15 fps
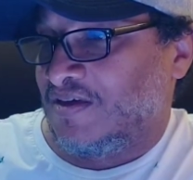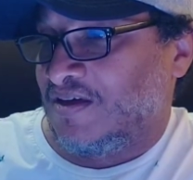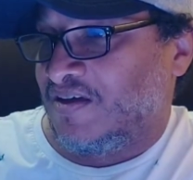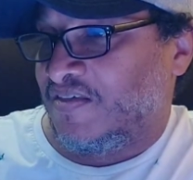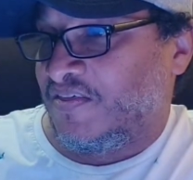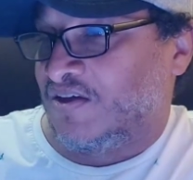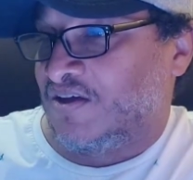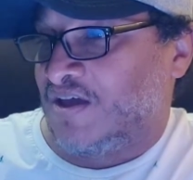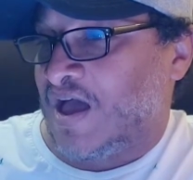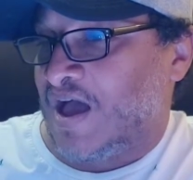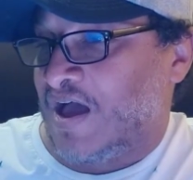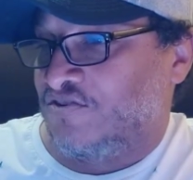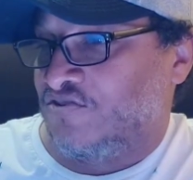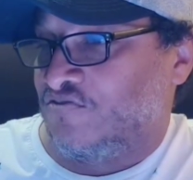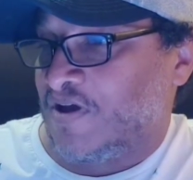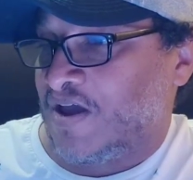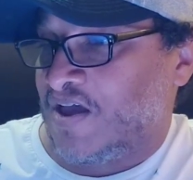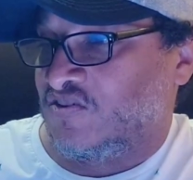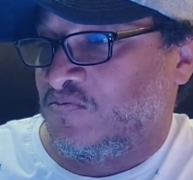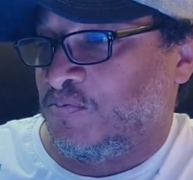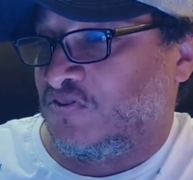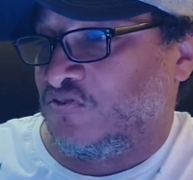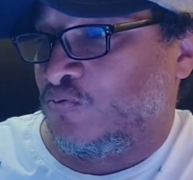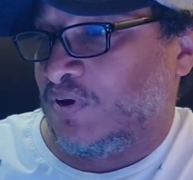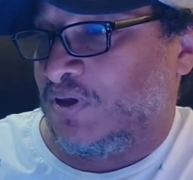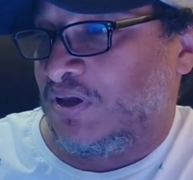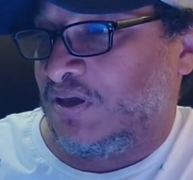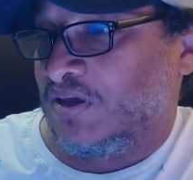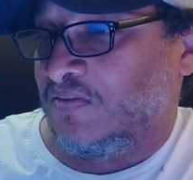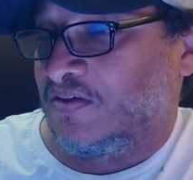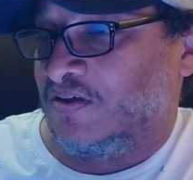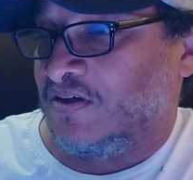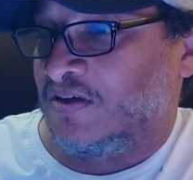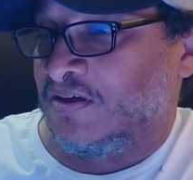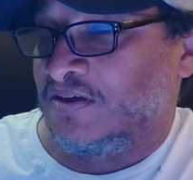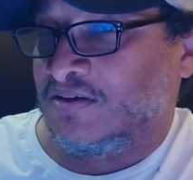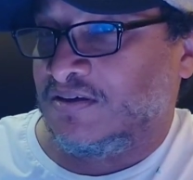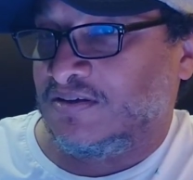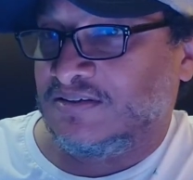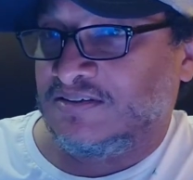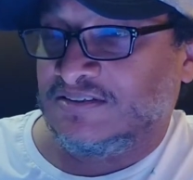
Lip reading: The contrast between the